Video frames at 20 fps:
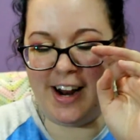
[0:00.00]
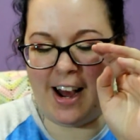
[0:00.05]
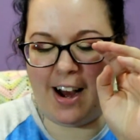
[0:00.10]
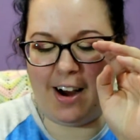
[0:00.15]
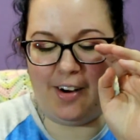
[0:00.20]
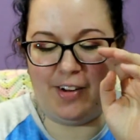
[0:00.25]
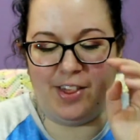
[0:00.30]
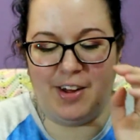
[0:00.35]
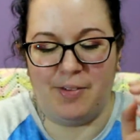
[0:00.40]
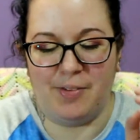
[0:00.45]

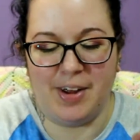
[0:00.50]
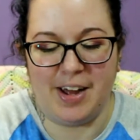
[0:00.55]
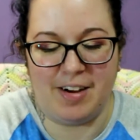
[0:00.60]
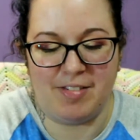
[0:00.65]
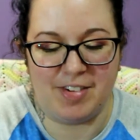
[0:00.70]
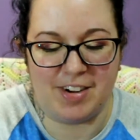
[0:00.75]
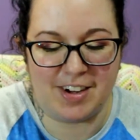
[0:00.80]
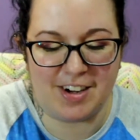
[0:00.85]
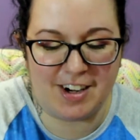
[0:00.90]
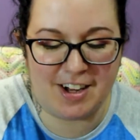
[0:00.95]
now that we
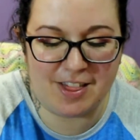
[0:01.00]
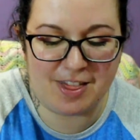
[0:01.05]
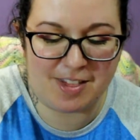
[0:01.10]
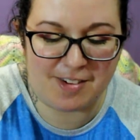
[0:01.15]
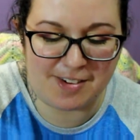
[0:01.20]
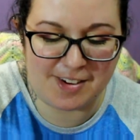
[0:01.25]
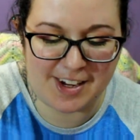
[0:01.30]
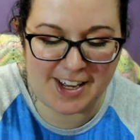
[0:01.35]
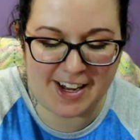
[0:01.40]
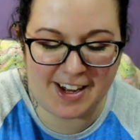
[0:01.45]
haven't gone
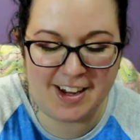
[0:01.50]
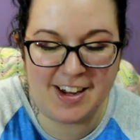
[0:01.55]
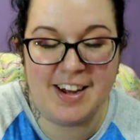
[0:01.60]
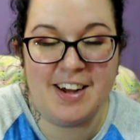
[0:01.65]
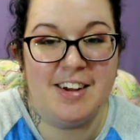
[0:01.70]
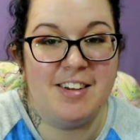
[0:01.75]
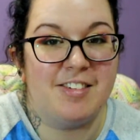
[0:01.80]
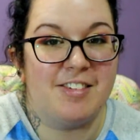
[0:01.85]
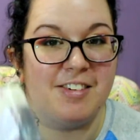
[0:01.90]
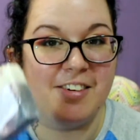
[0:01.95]
through yet.
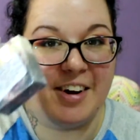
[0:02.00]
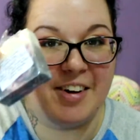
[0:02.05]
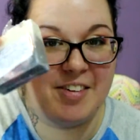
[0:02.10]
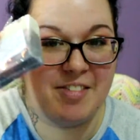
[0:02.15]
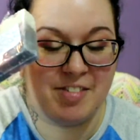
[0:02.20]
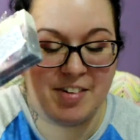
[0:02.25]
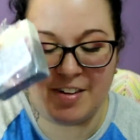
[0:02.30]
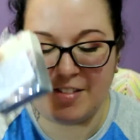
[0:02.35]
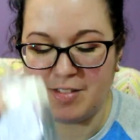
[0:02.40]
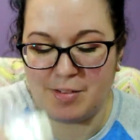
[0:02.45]
So now
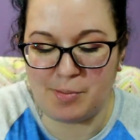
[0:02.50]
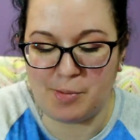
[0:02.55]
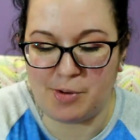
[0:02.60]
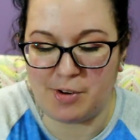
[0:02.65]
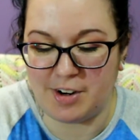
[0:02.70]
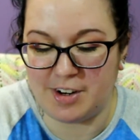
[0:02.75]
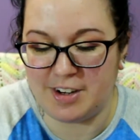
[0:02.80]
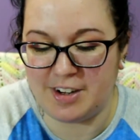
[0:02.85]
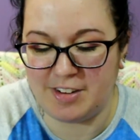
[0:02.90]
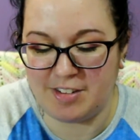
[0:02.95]
I've got some
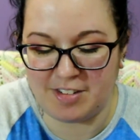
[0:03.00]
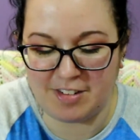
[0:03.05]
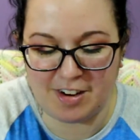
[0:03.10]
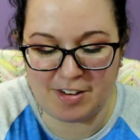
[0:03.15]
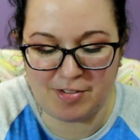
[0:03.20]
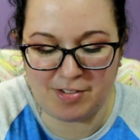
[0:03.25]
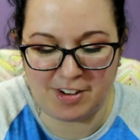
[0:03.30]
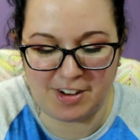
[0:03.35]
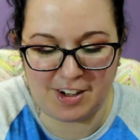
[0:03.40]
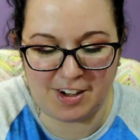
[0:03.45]
more and he's
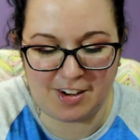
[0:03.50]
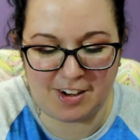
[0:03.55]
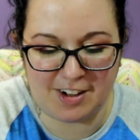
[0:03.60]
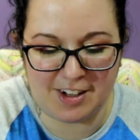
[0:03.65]
definitely going